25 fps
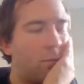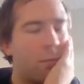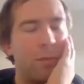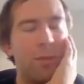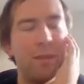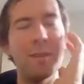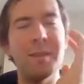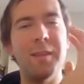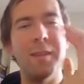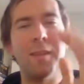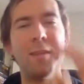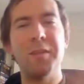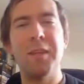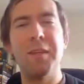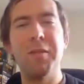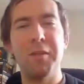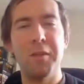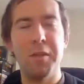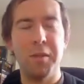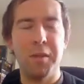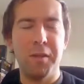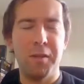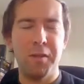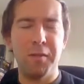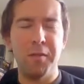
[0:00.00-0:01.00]
Let's give it
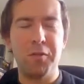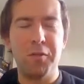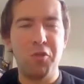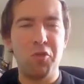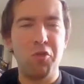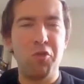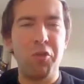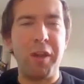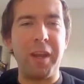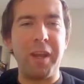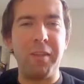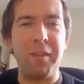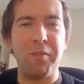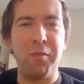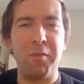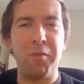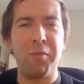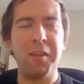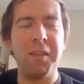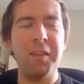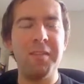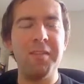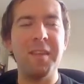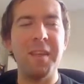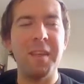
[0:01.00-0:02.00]
a strength or an
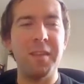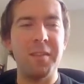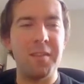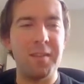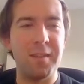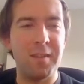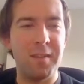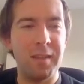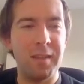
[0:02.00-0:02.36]
intensity